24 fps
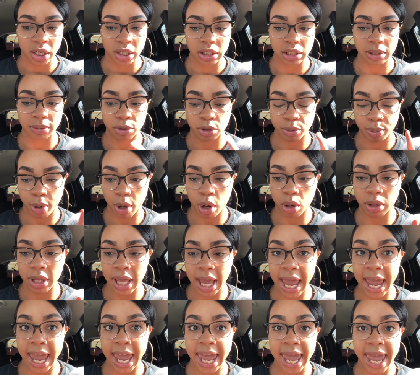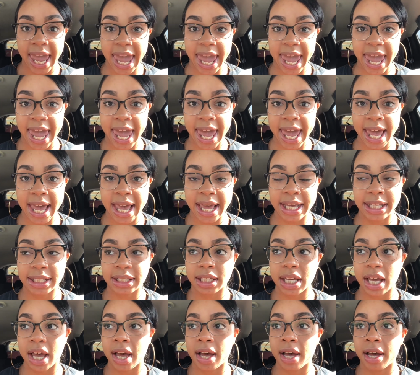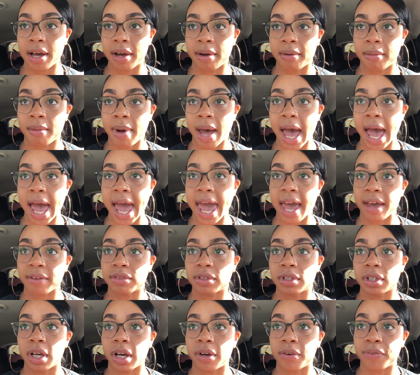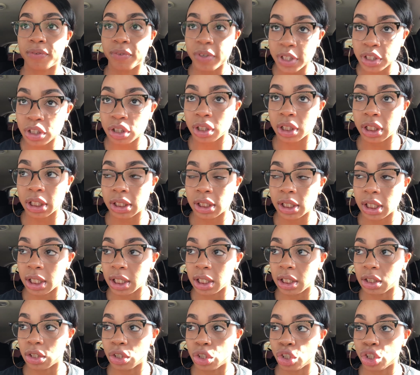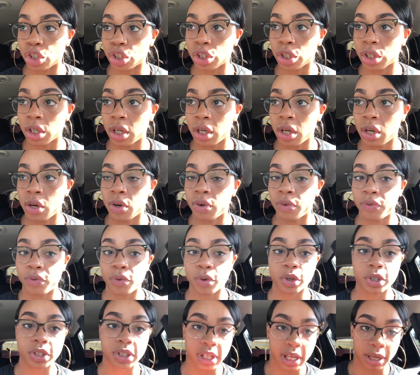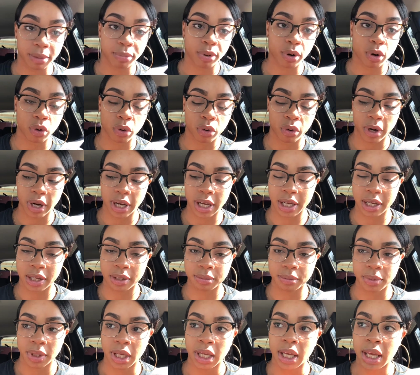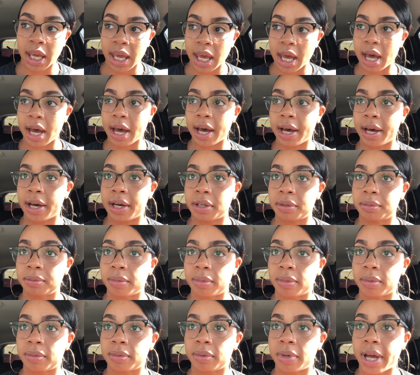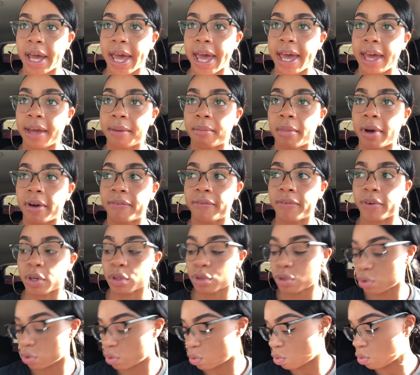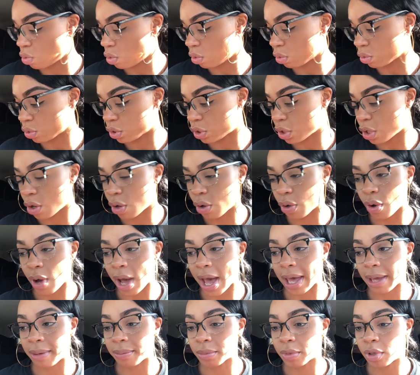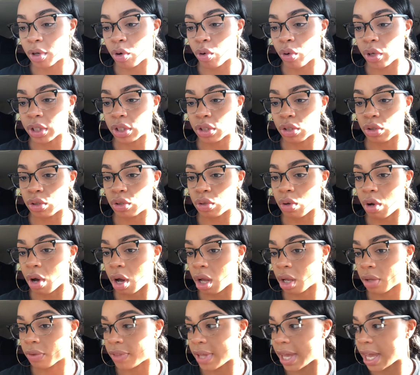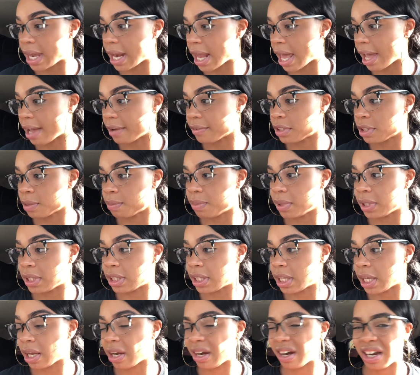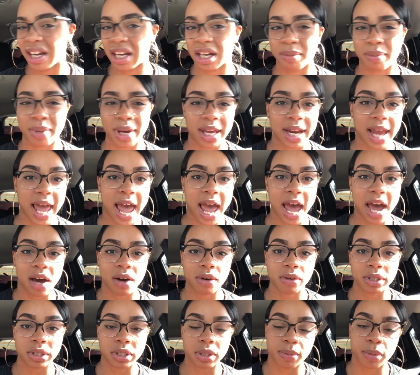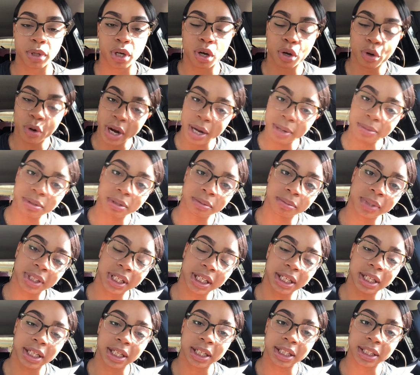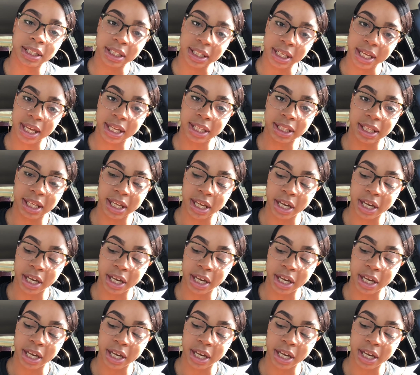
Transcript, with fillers: some Chipotle, and I have to officially teach for the same program at my first school. So I'm going to do all that. I have to be there in about an hour. So I'm gonna go grab something to eat and then head